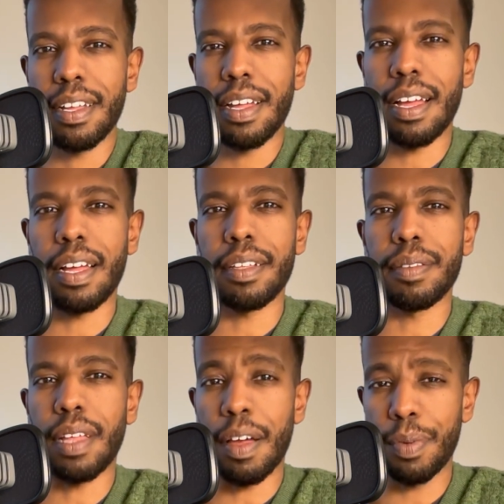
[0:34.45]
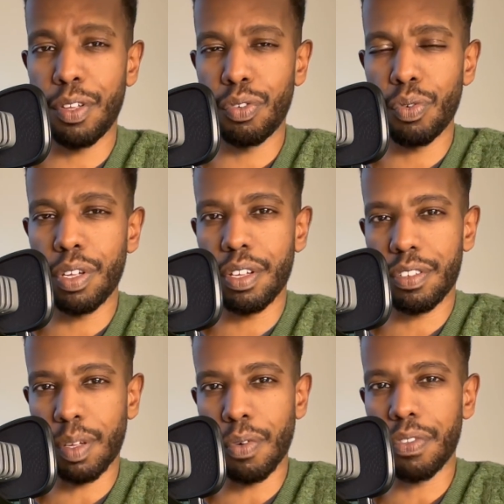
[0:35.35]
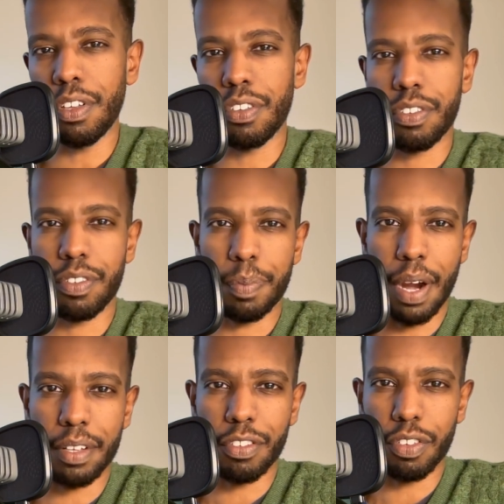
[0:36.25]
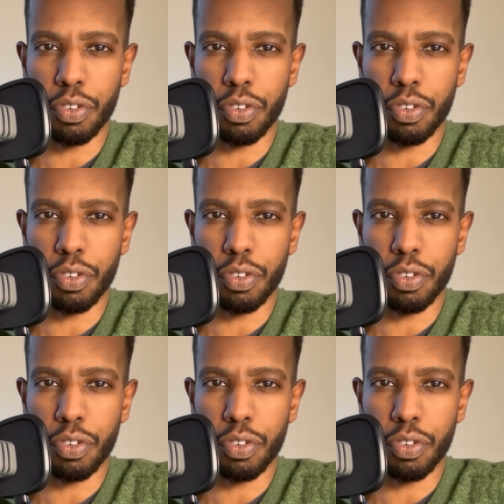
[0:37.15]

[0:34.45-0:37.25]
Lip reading: and I've been doing some of these practices